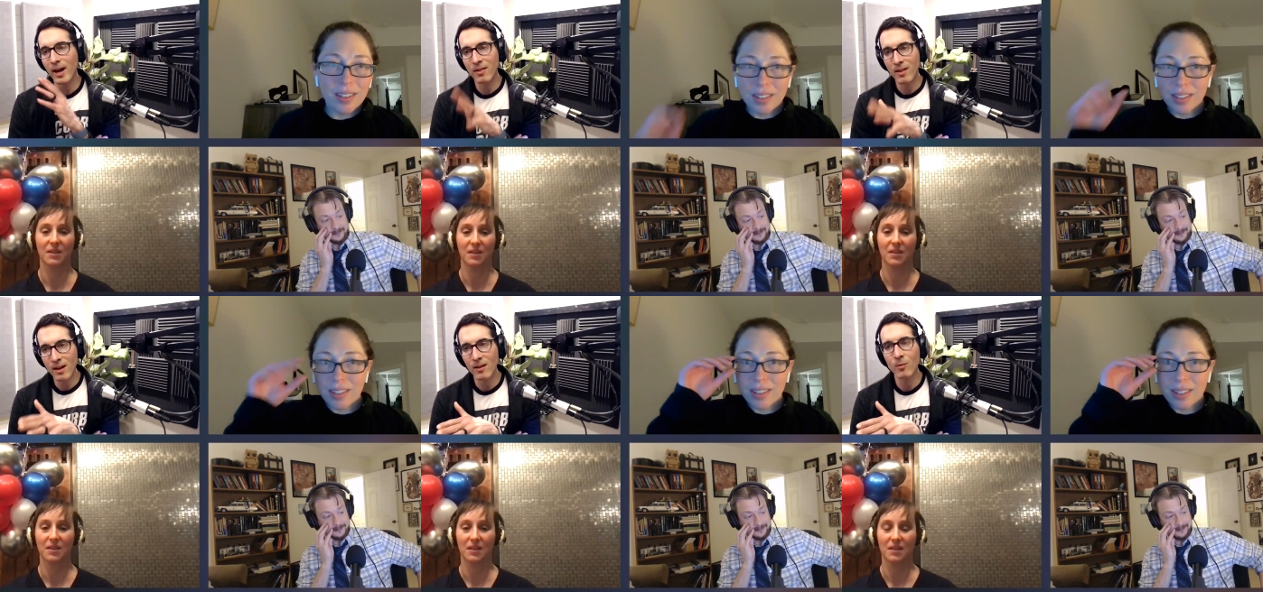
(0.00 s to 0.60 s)
Speaker 1: I
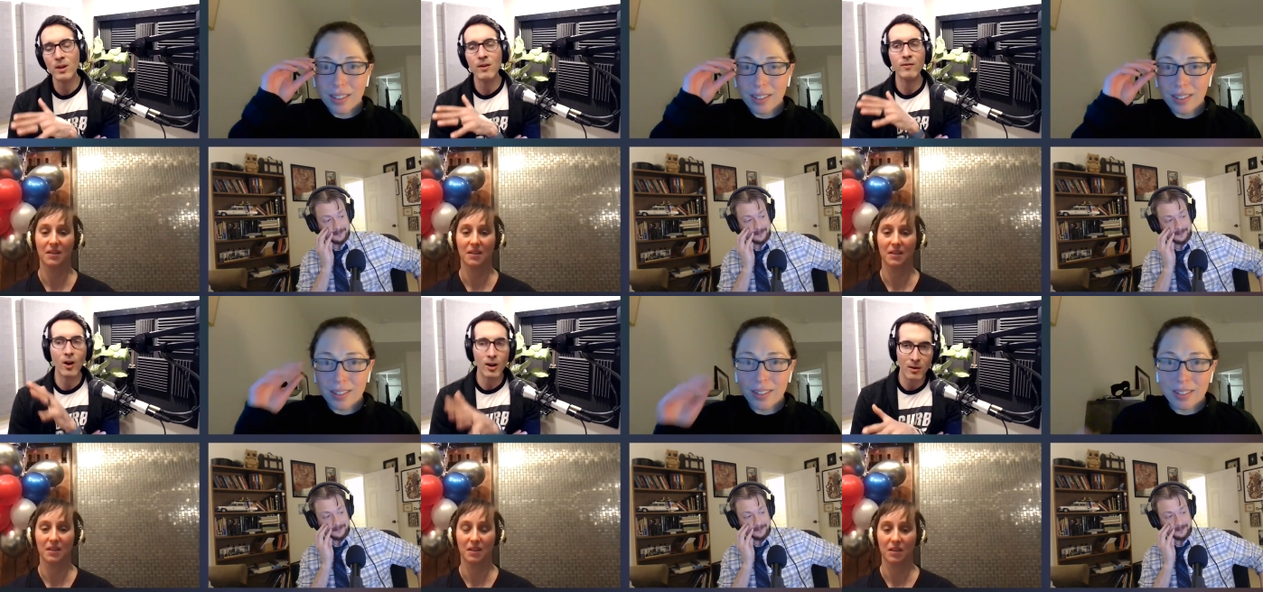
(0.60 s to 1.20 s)
think we've
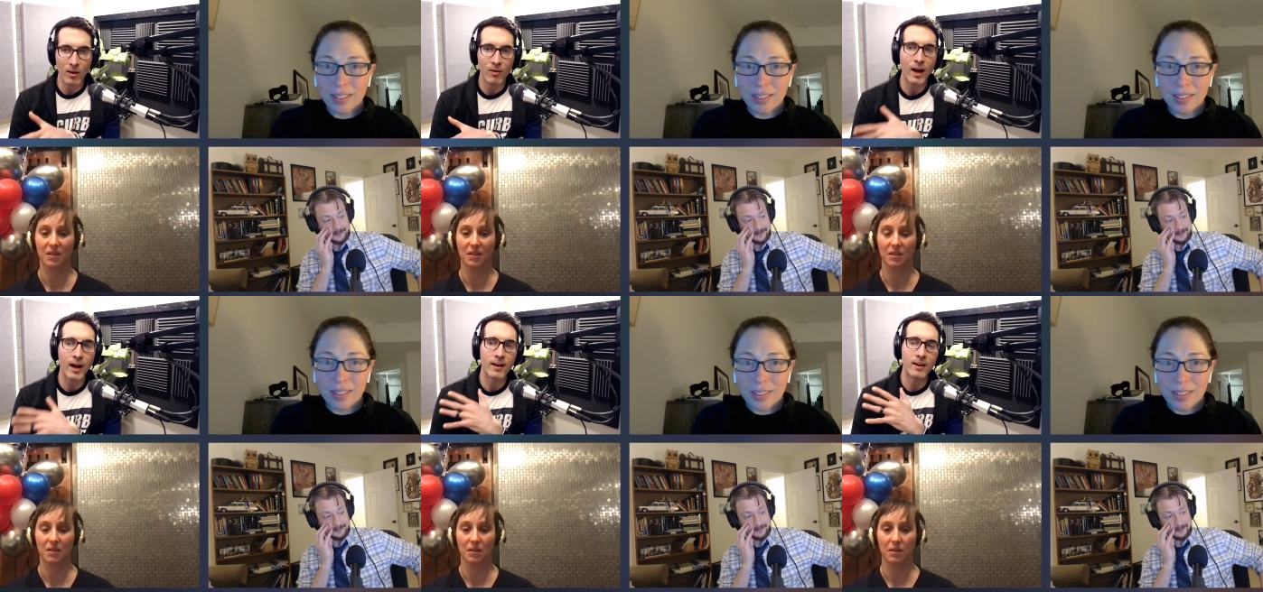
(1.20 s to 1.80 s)
talked a
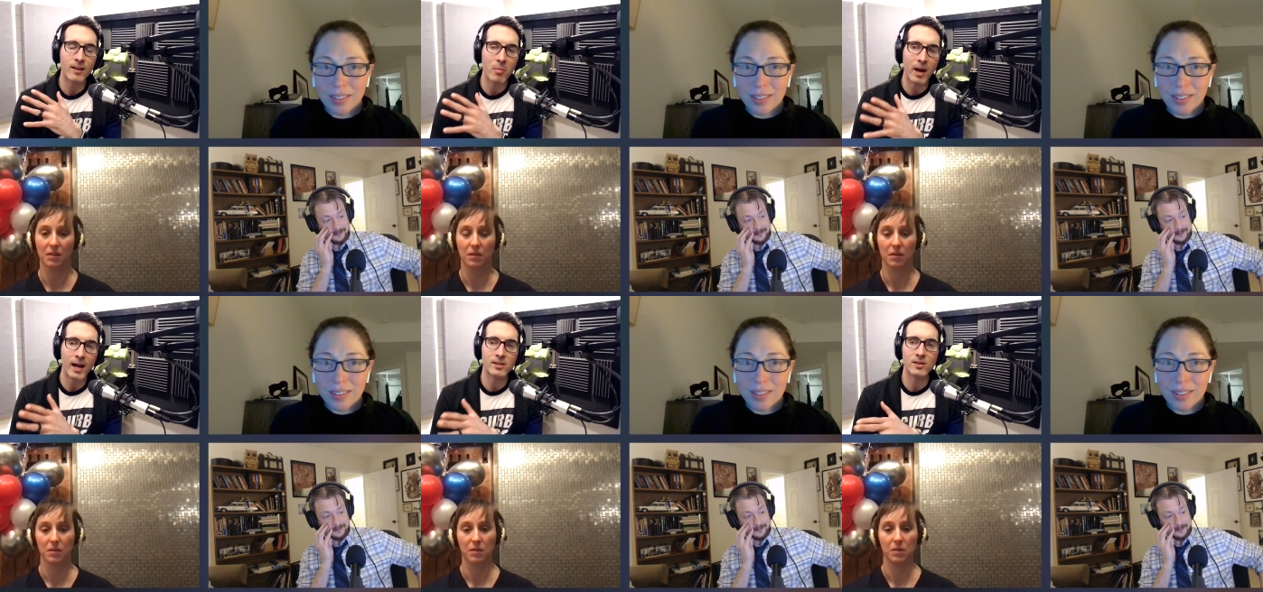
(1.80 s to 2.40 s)
lot in the
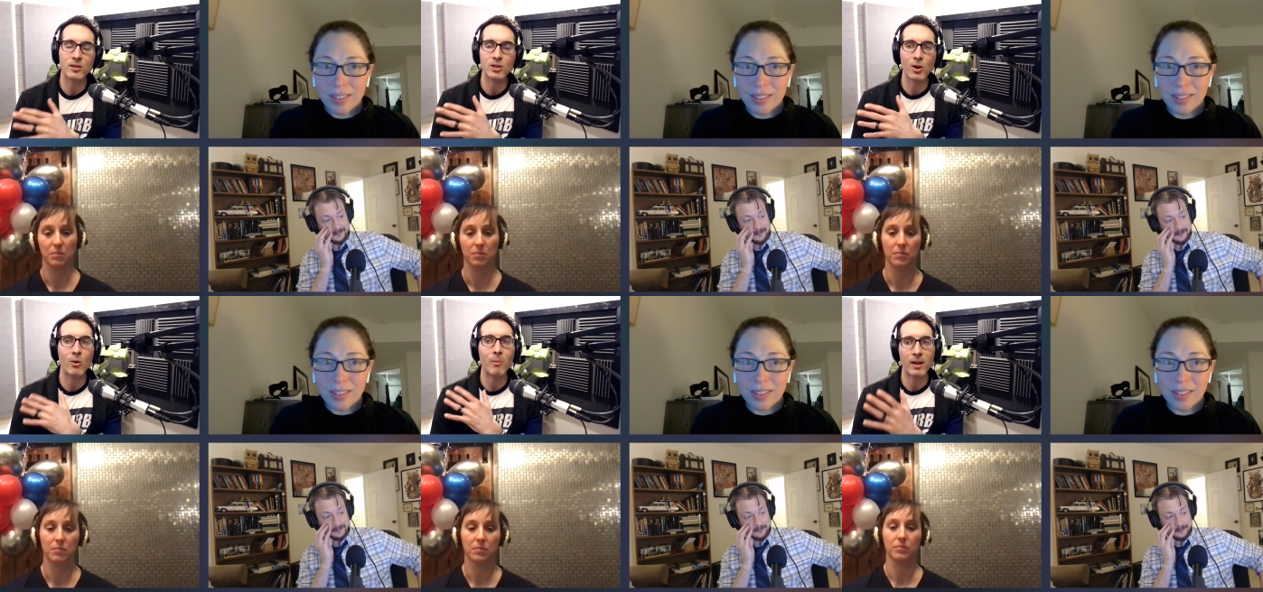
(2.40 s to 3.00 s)
past on the
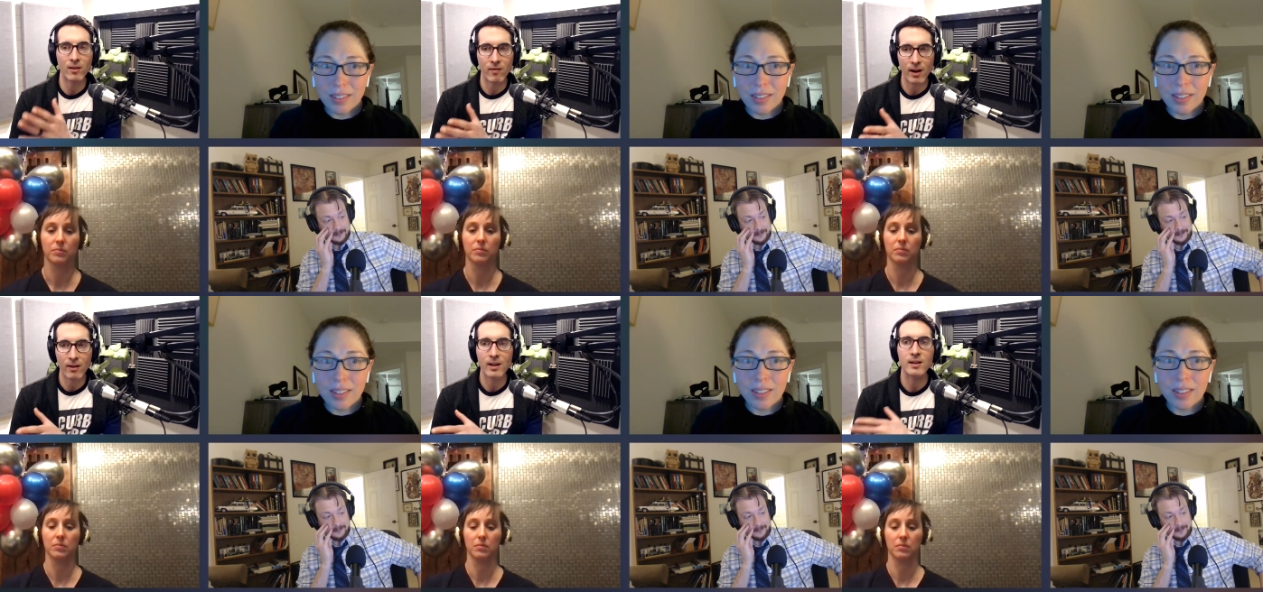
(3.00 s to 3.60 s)
show about the
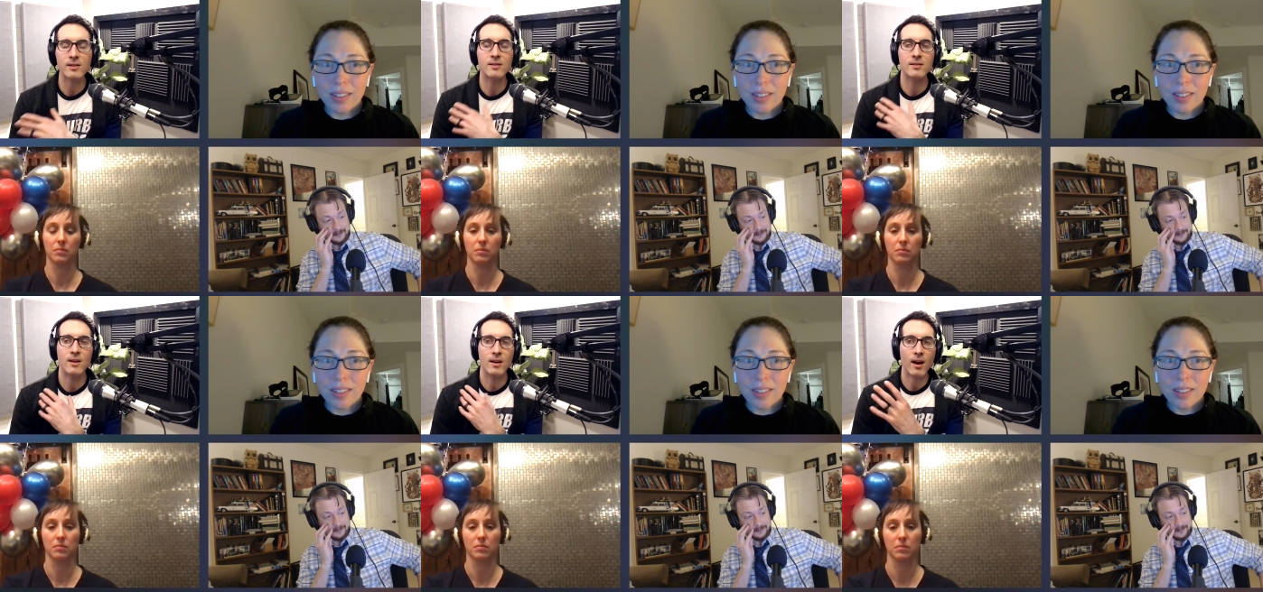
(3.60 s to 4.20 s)
various
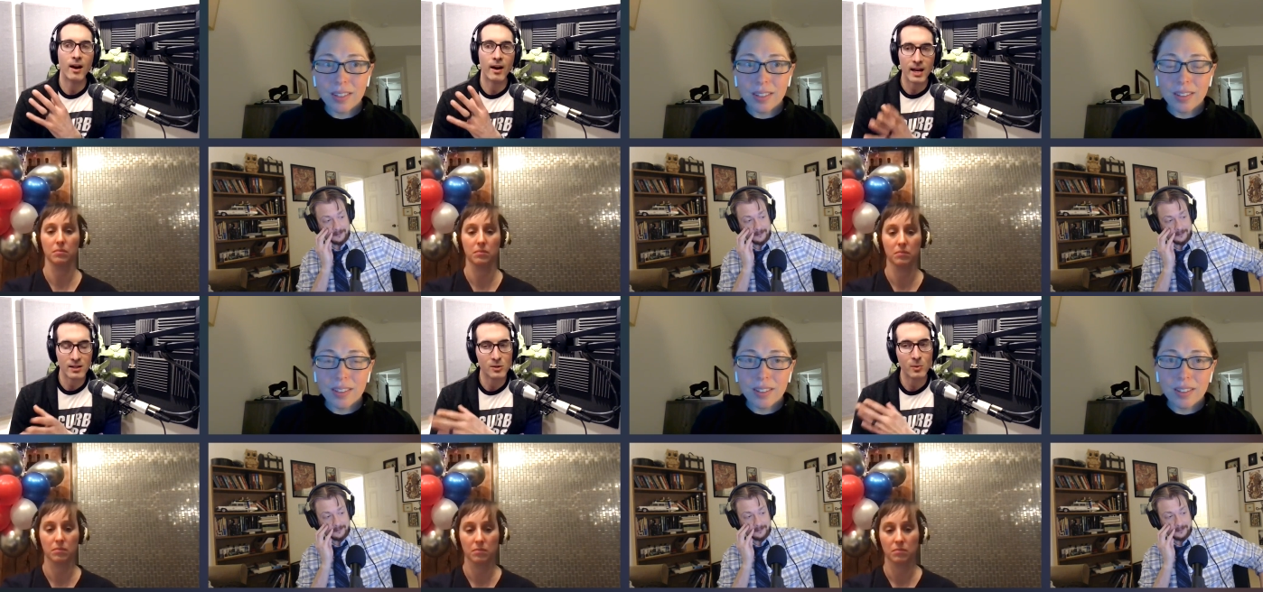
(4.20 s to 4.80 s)
uh,
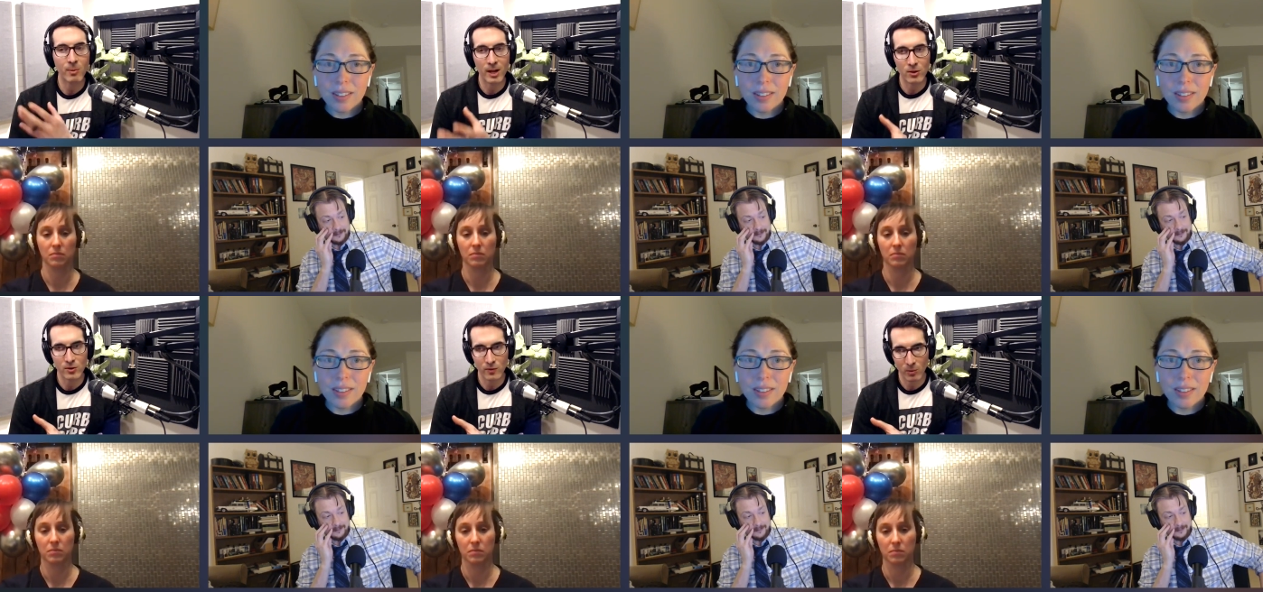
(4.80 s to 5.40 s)
agents we might
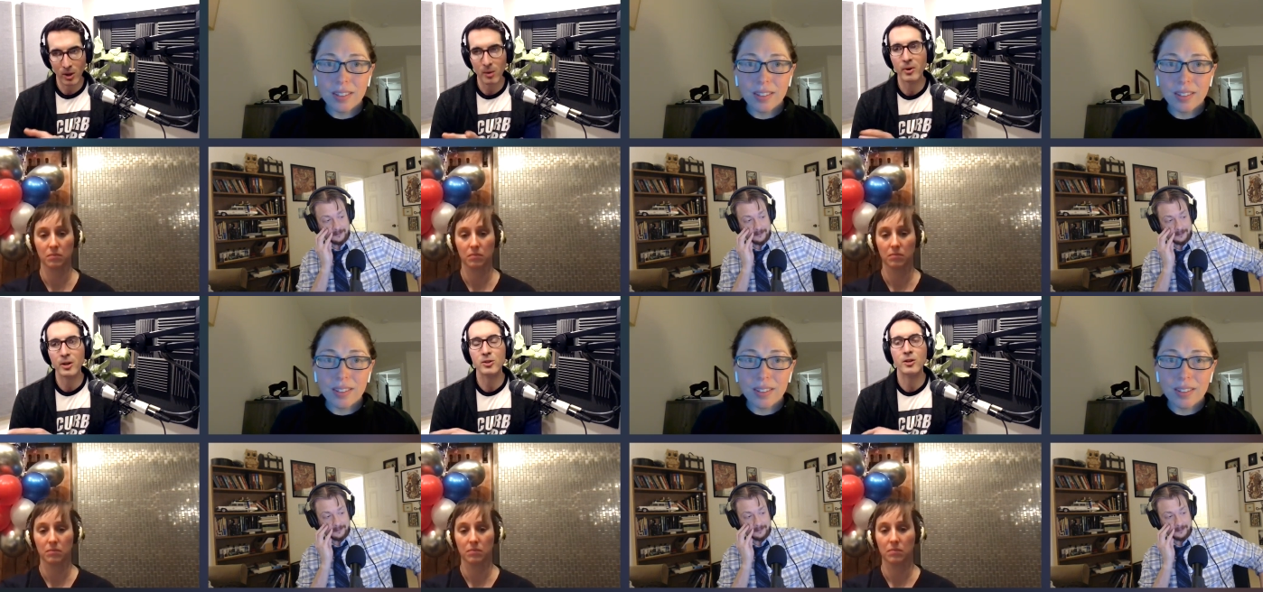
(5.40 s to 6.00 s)
use for blood
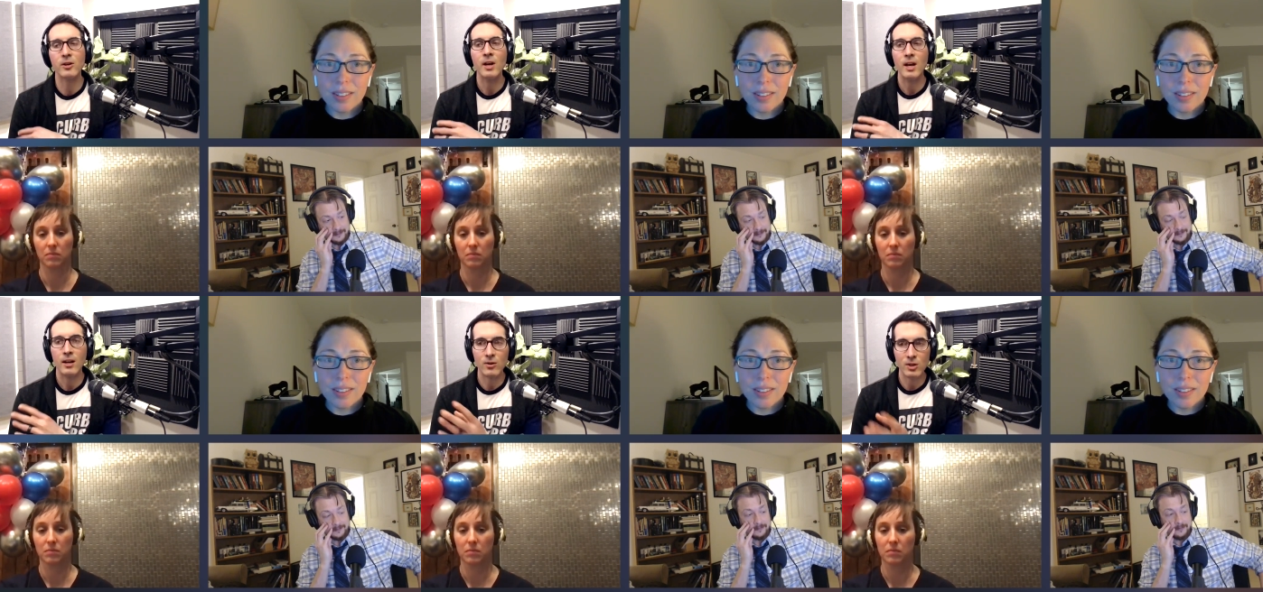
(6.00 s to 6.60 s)
pressure.
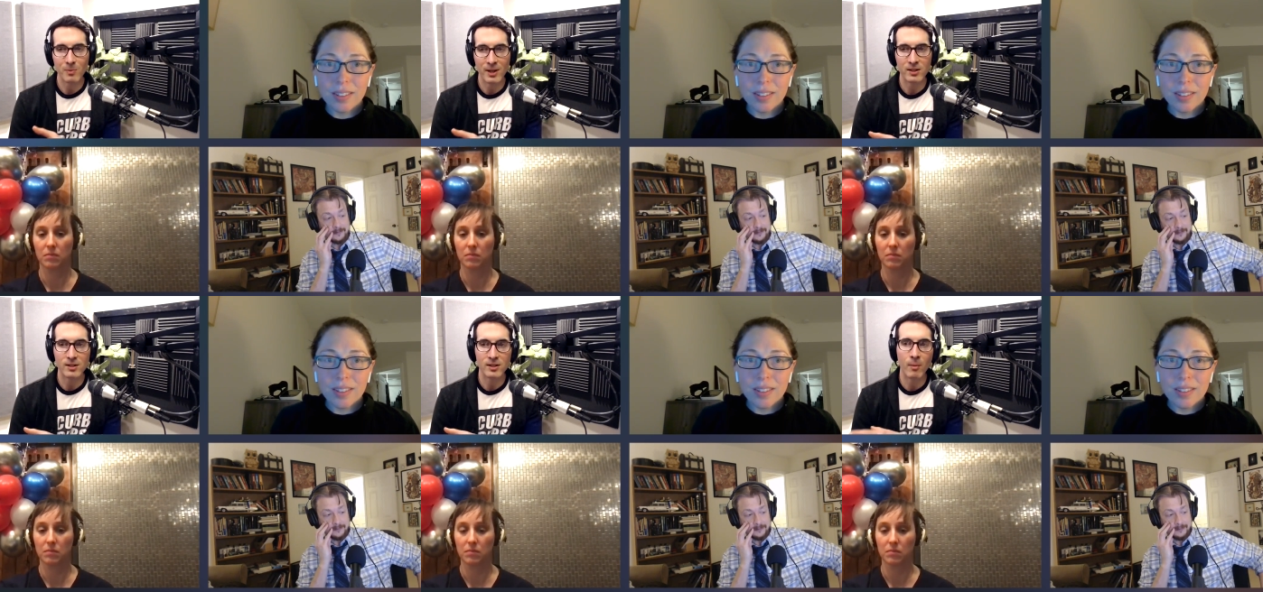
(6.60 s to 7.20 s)
You just
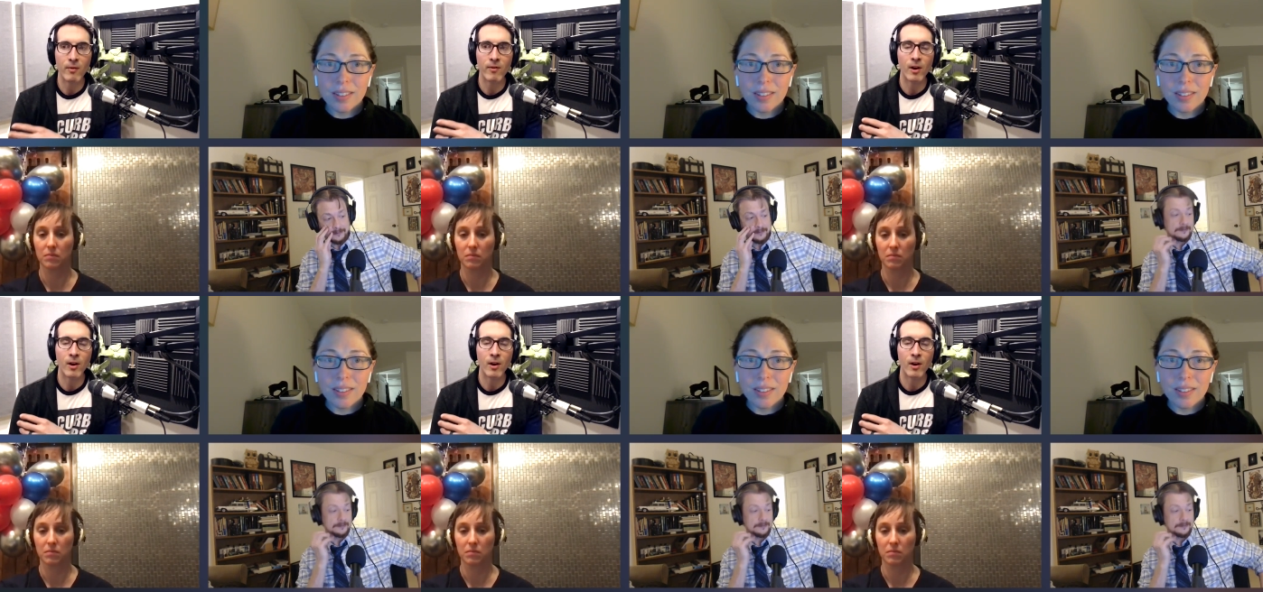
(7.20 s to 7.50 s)
mentioned some of